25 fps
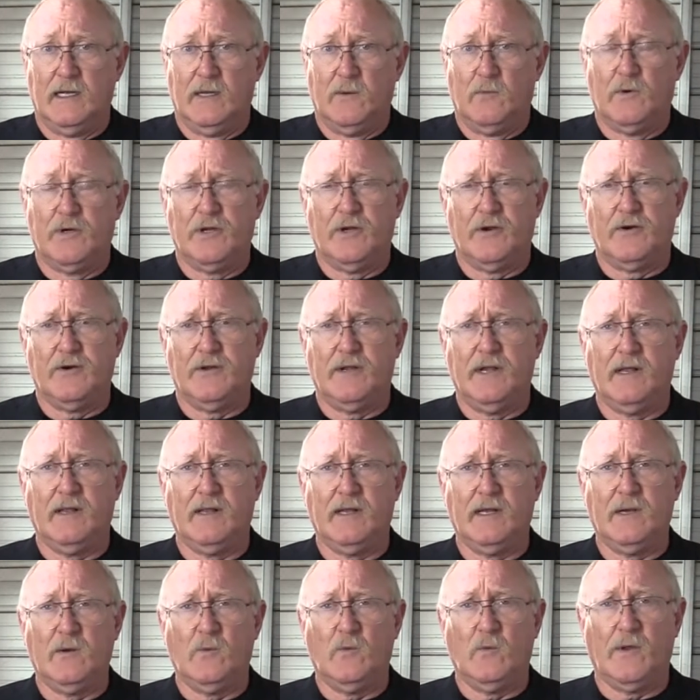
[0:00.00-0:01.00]
When you're
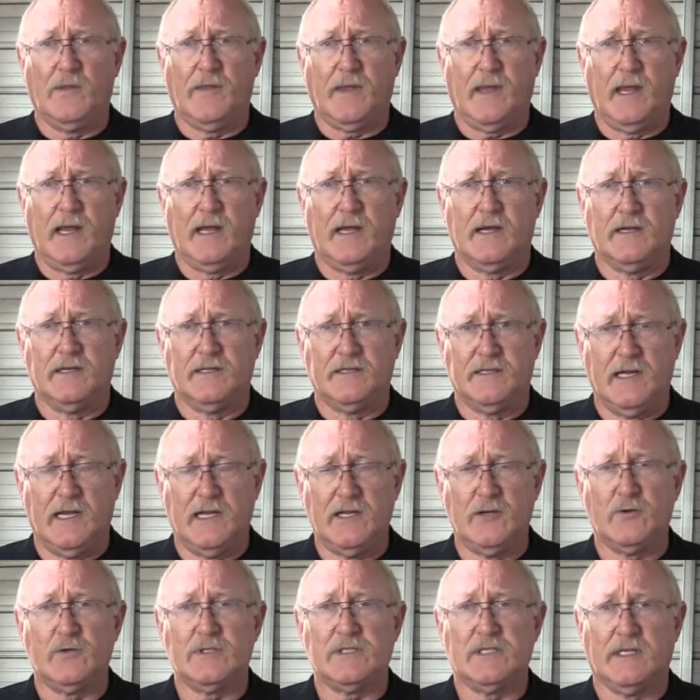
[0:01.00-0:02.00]
dealing with a
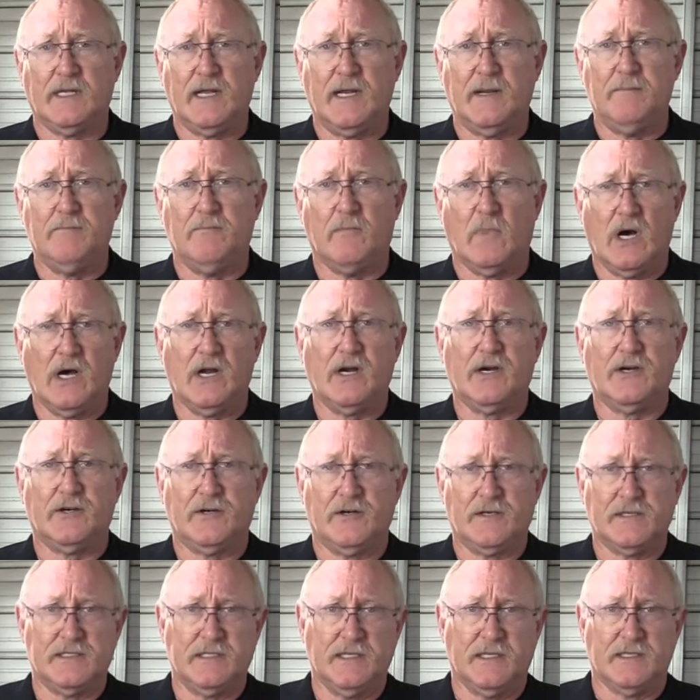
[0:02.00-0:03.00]
continuously
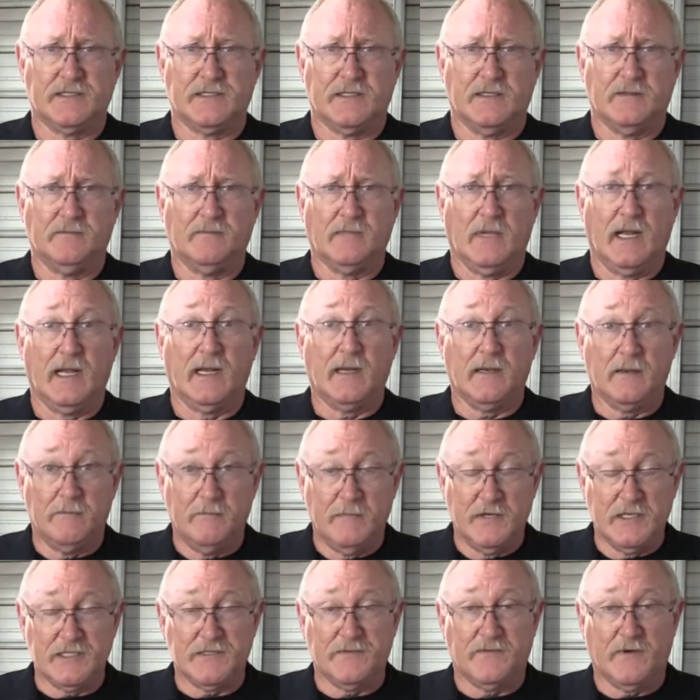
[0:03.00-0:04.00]
monitored system like
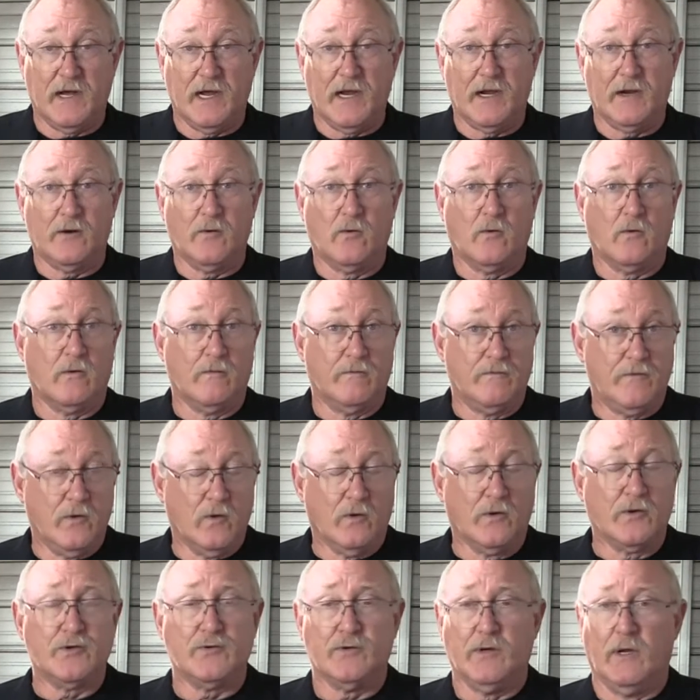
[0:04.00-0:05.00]
misfire or
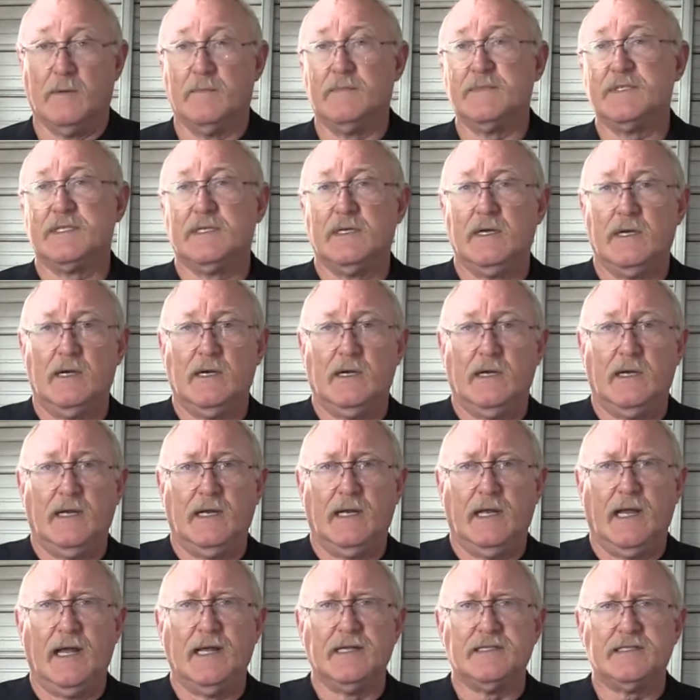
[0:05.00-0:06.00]
fuel trims,
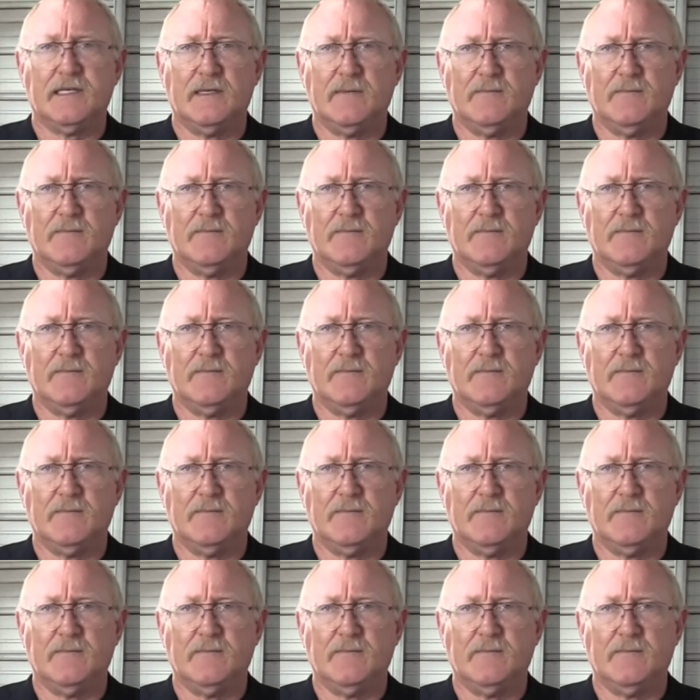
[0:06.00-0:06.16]
it's